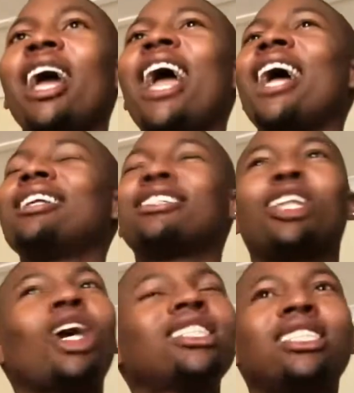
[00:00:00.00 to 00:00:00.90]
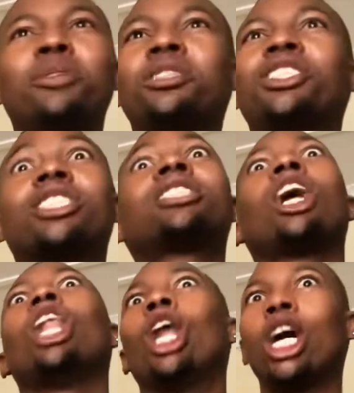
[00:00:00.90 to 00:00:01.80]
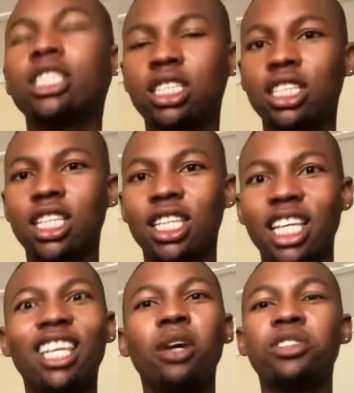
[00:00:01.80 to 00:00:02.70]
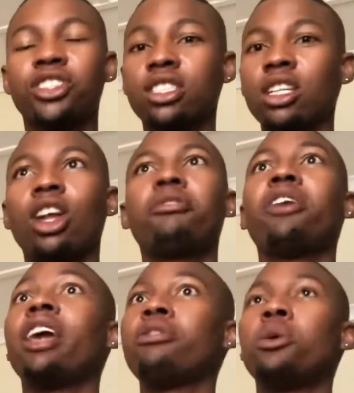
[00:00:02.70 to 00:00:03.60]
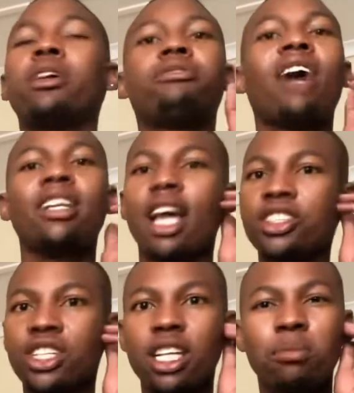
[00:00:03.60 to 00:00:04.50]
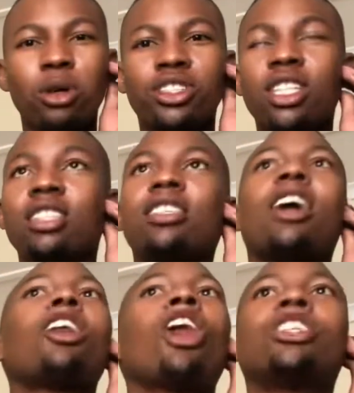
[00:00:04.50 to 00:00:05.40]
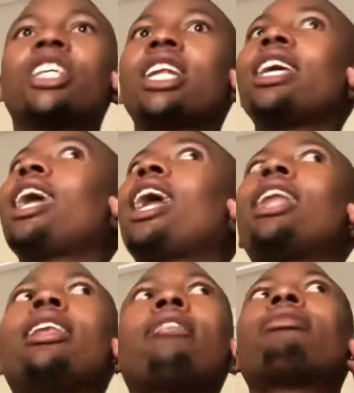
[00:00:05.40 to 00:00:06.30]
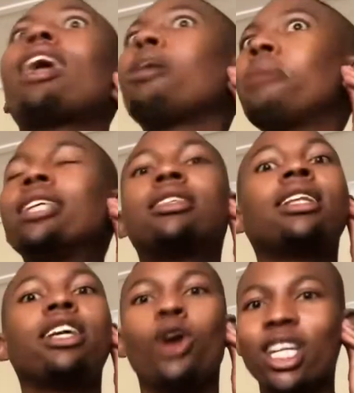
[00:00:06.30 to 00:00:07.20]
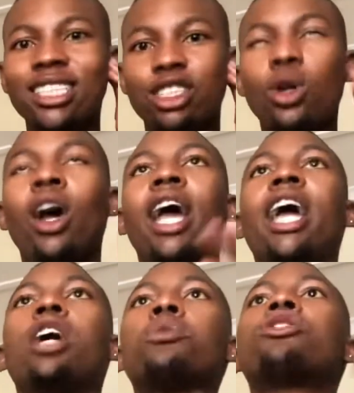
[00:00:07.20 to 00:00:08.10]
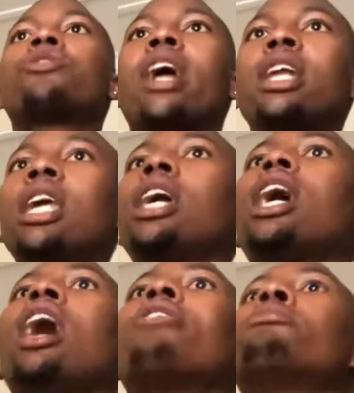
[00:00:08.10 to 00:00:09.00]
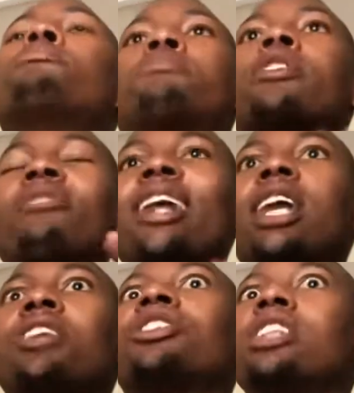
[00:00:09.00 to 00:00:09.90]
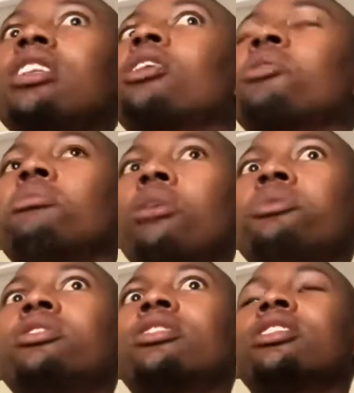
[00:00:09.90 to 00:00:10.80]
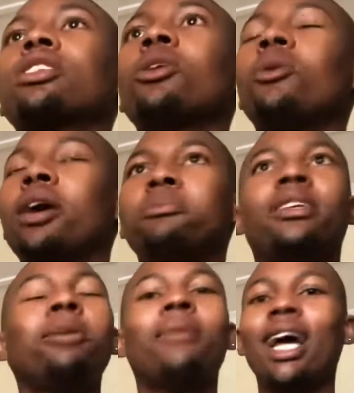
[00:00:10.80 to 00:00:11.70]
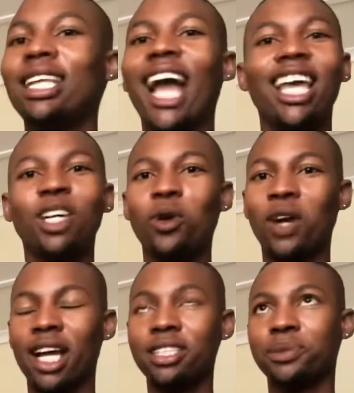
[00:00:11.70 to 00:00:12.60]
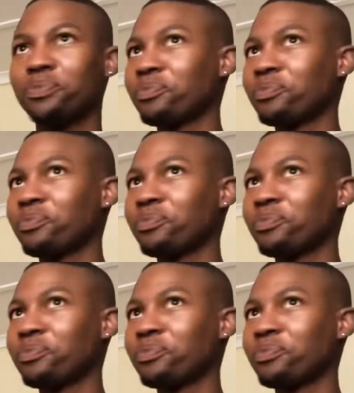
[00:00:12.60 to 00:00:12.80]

and last year was just a lot. The year was just a lot for everyone financially, emotionally, psychologically, anything, mentally, yonkinto. It was draining. Financially, though, the most. Oh, um, imali, ayiko, guys